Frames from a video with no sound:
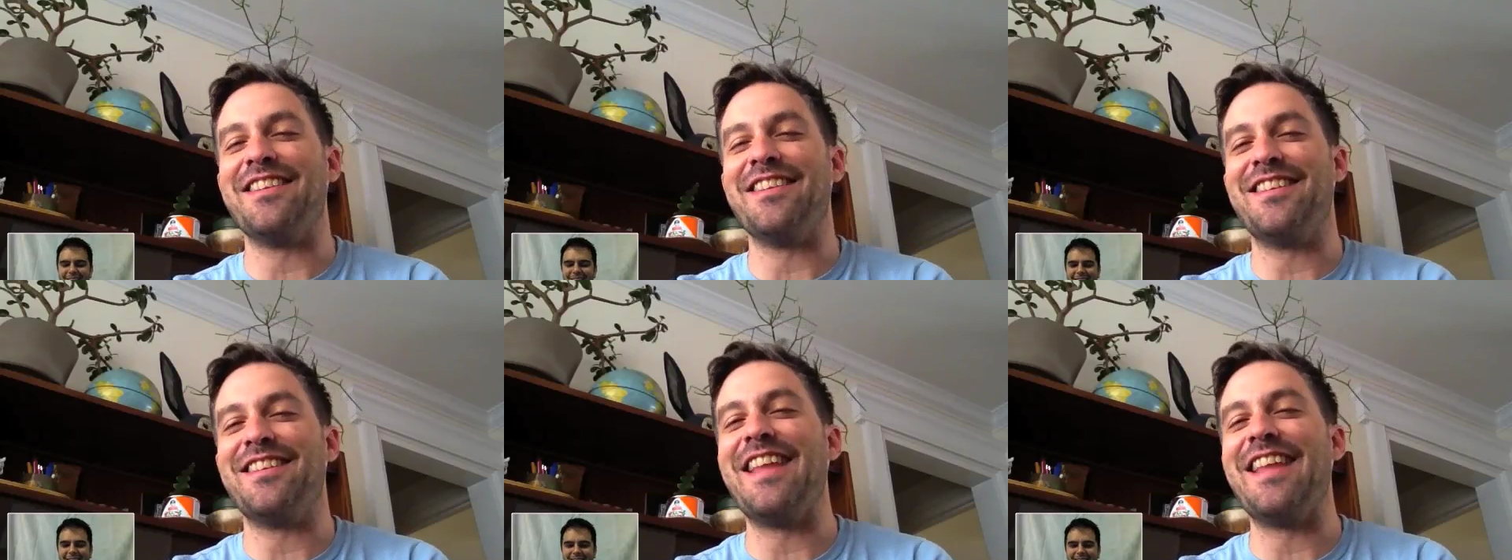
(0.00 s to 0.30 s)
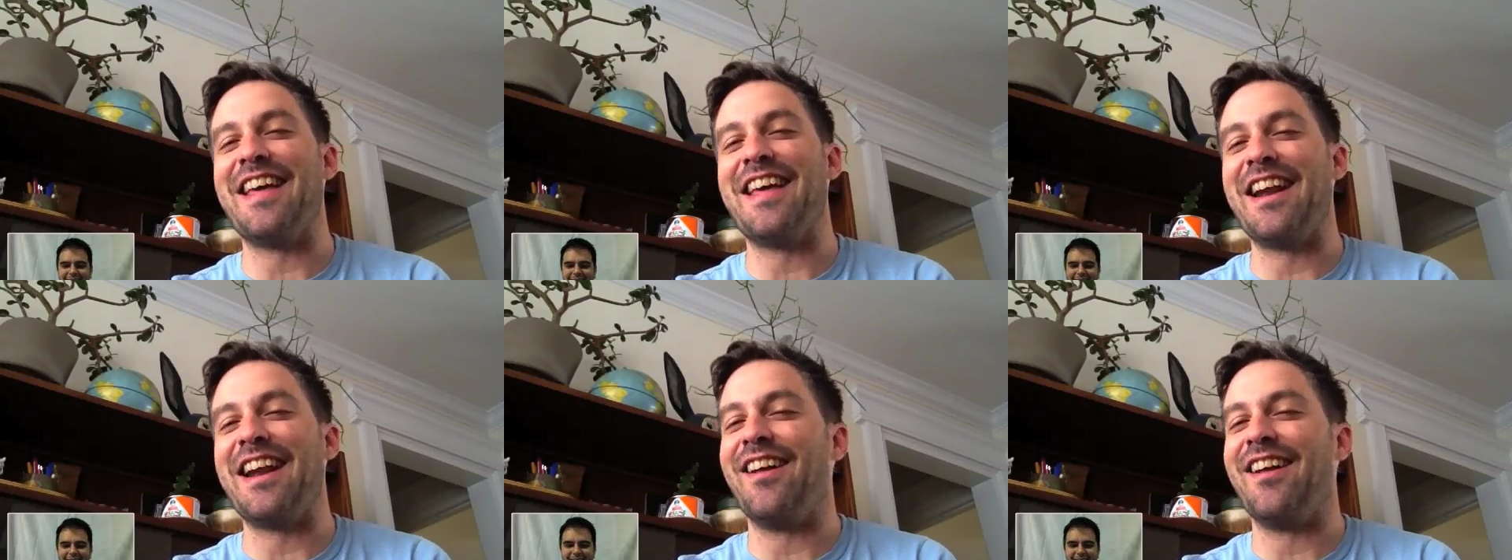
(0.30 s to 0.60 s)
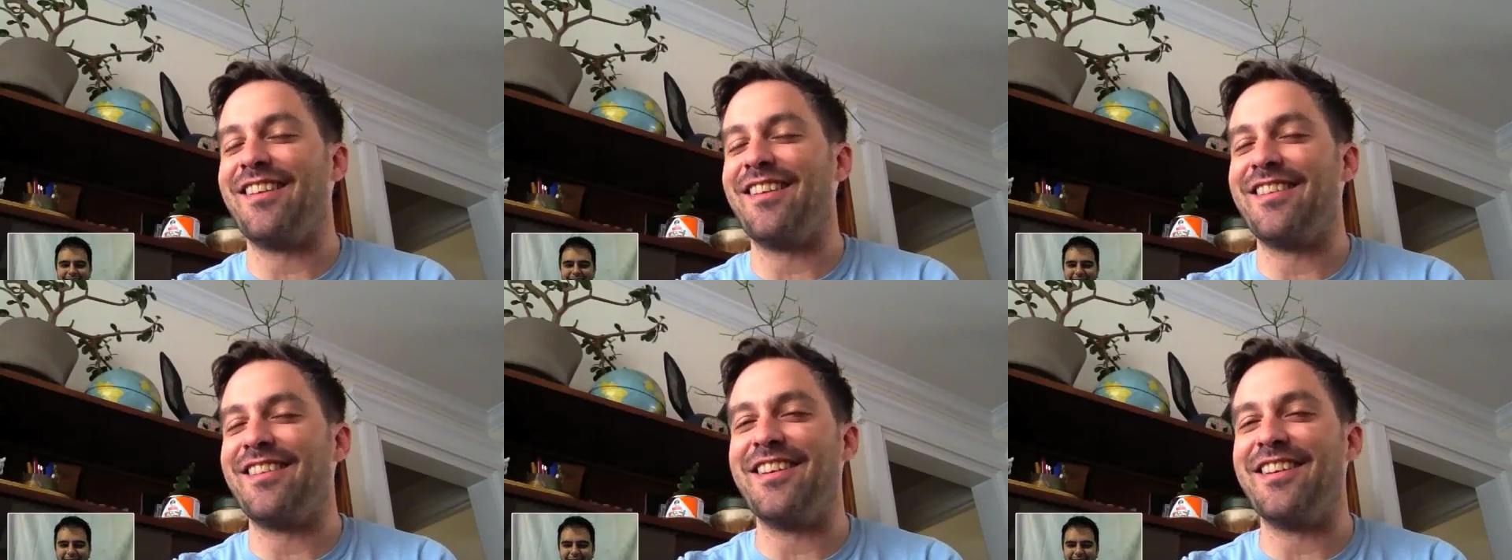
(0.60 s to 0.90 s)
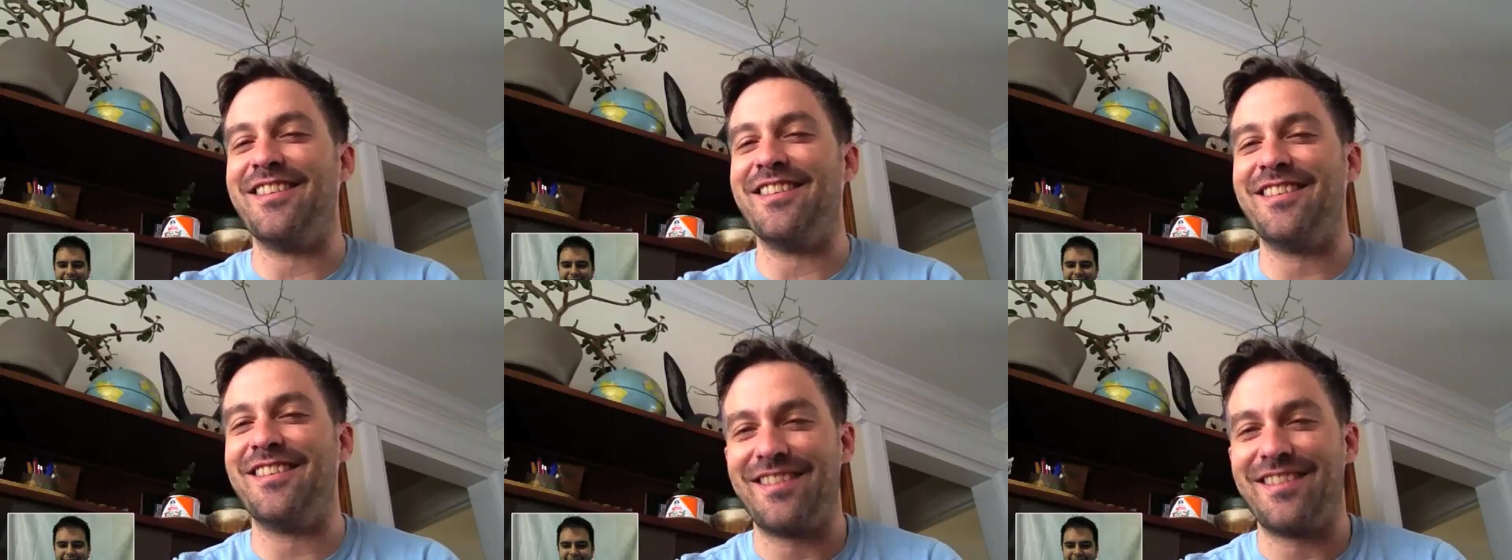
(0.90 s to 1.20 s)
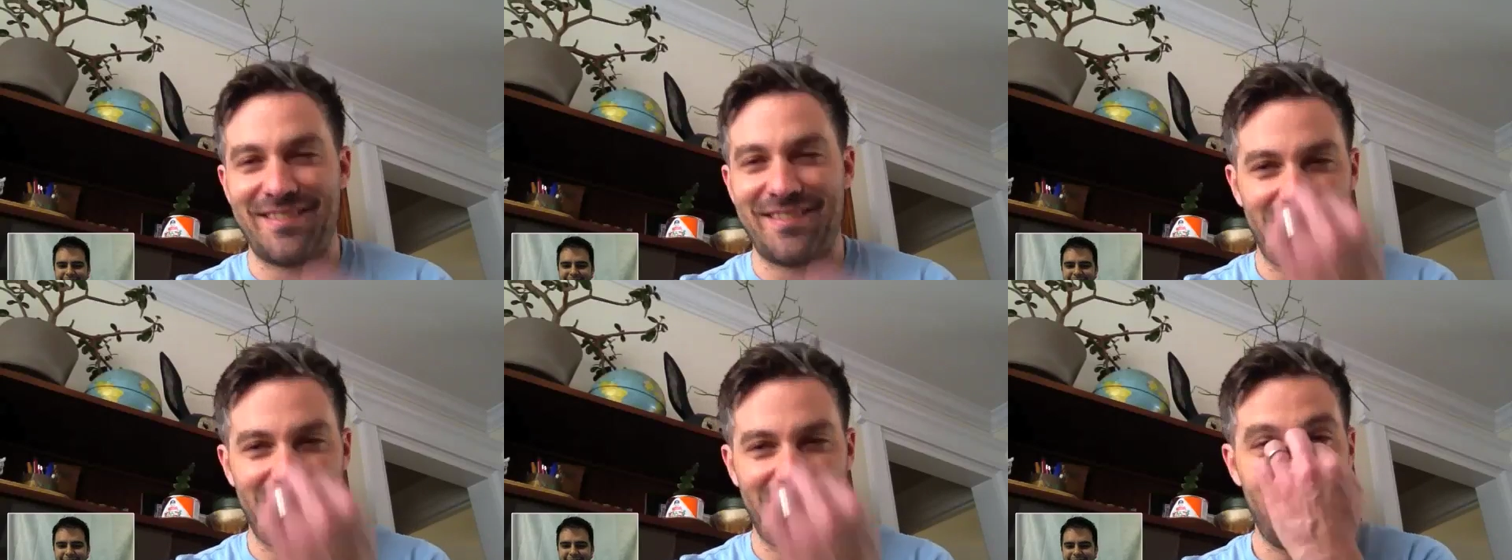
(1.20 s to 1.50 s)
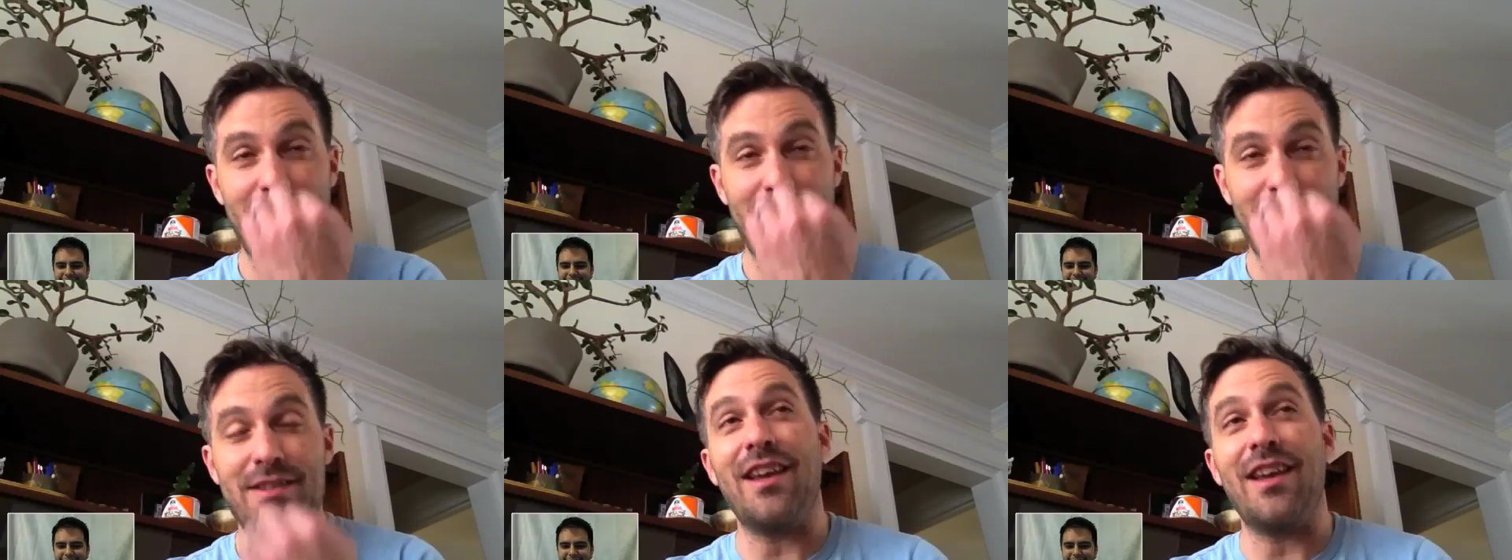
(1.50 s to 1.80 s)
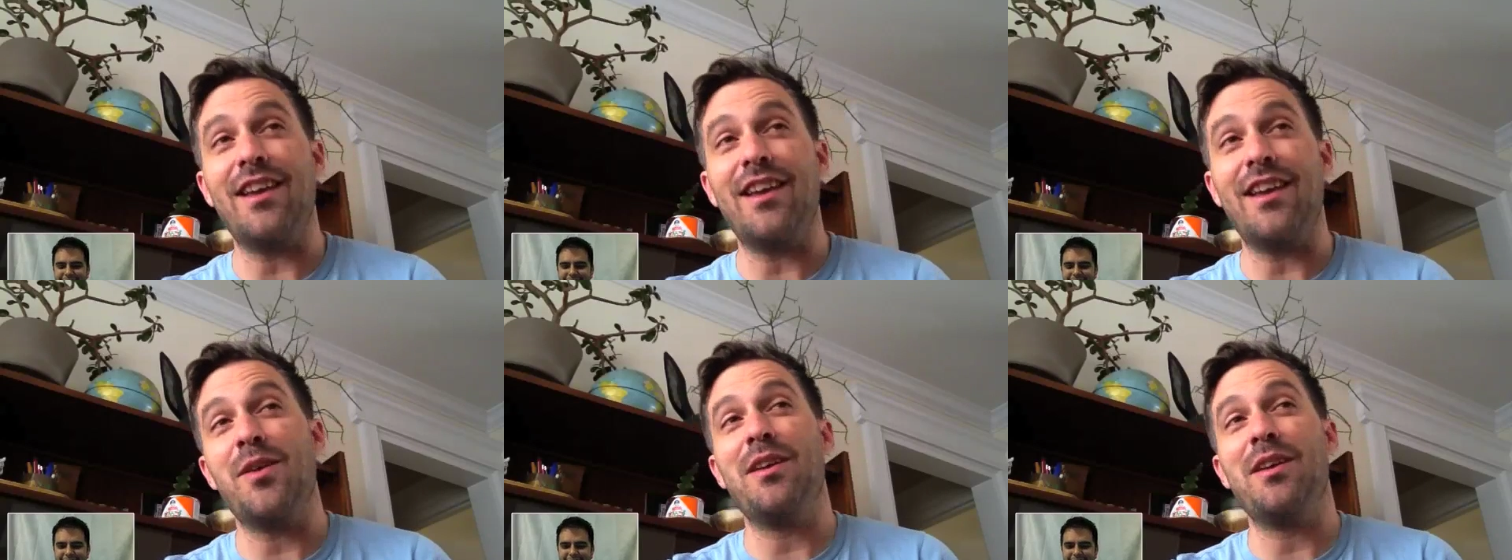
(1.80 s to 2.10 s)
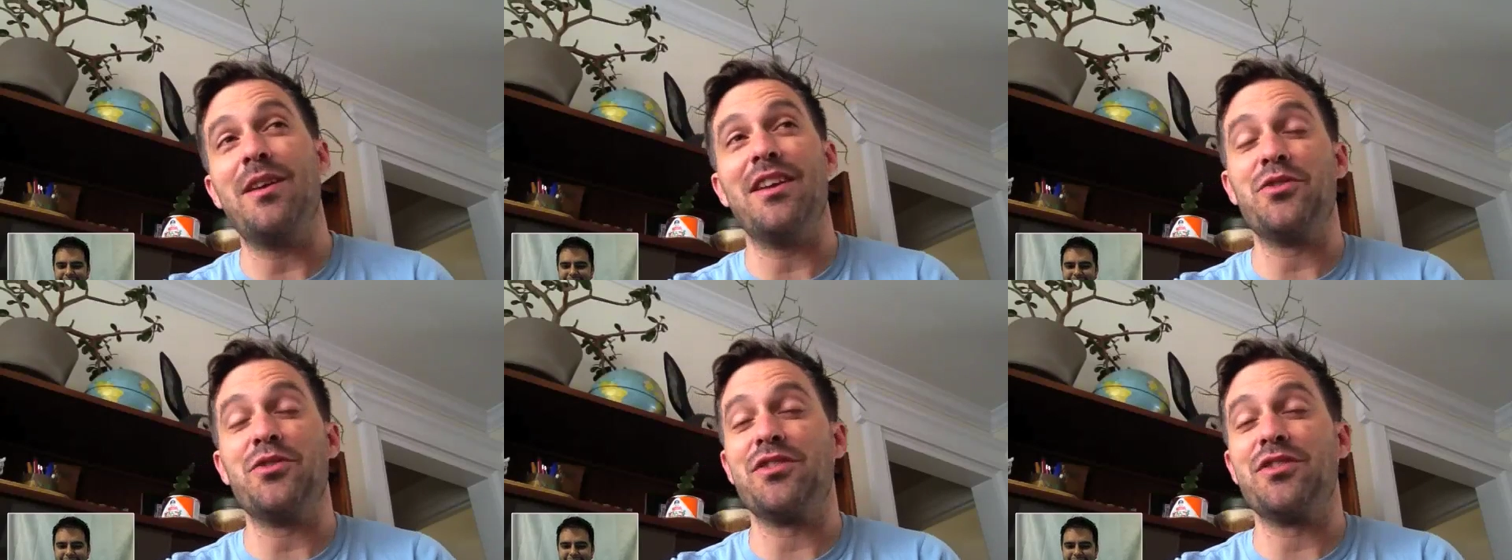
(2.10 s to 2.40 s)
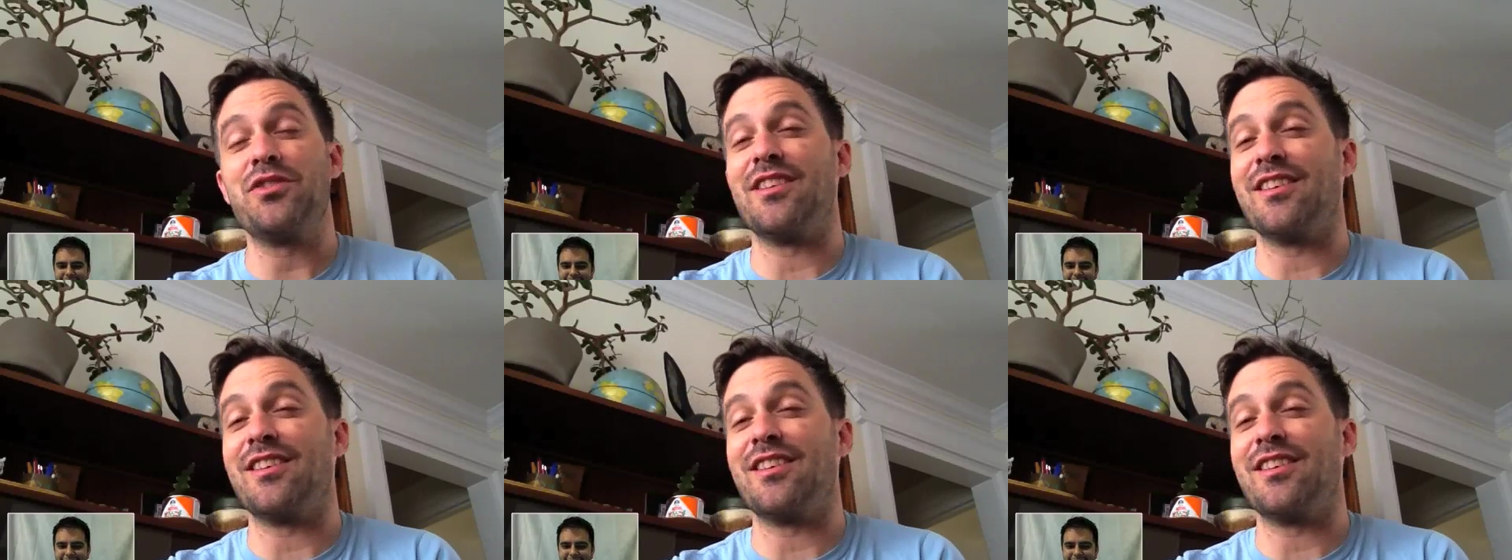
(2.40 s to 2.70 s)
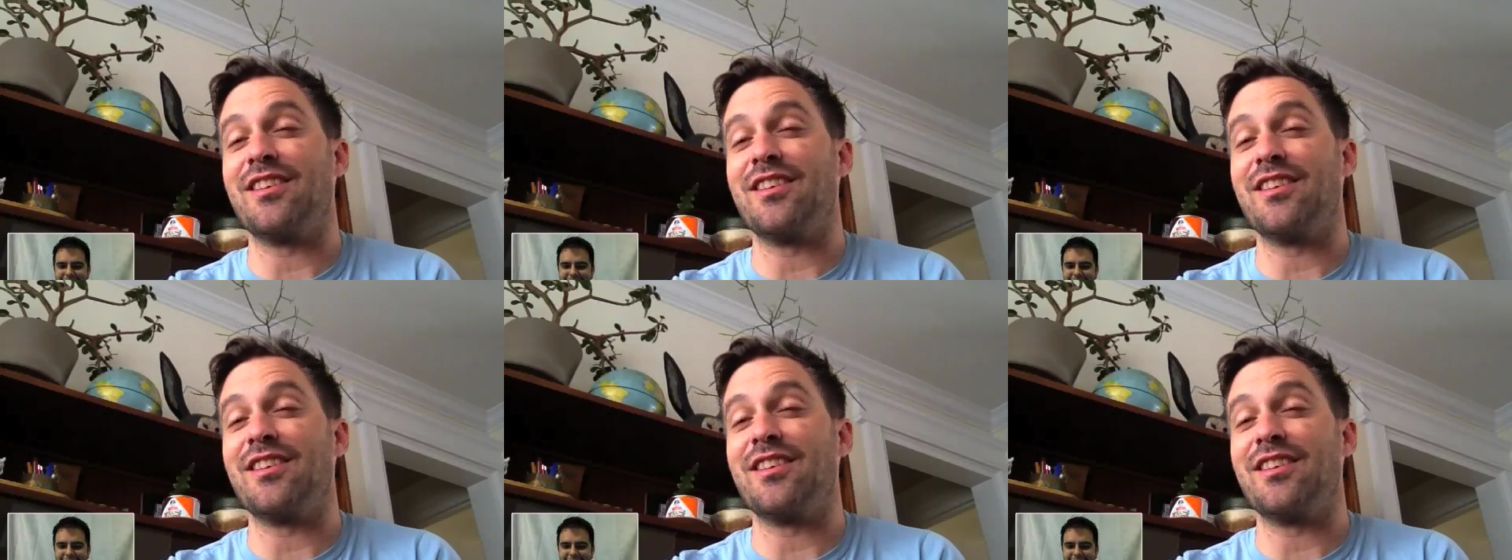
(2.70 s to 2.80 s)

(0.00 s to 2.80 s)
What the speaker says: and then I'll because it could be interesting.